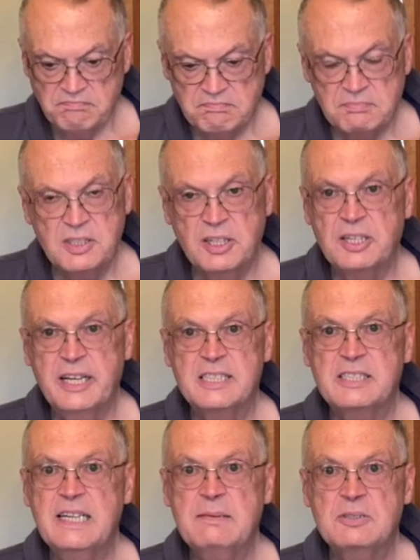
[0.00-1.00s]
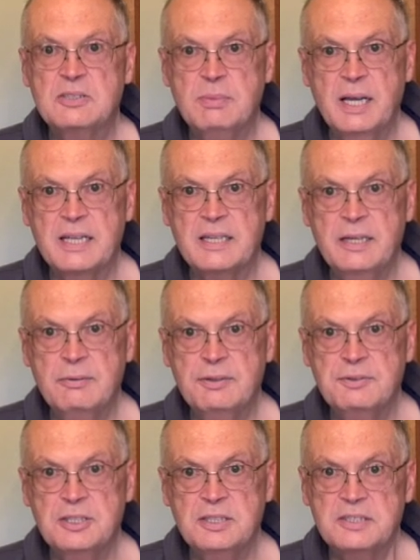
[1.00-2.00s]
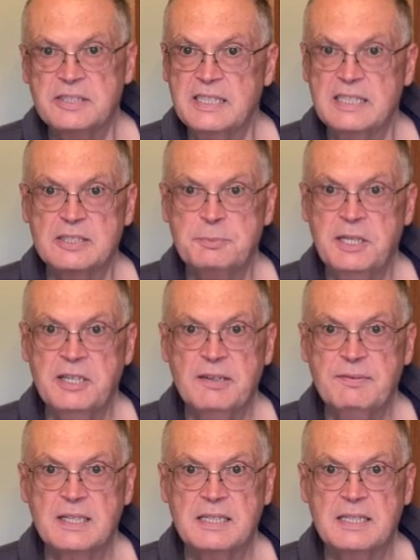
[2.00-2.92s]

Till the next time, this is Mike, Ketorific Journey saying let's be careful out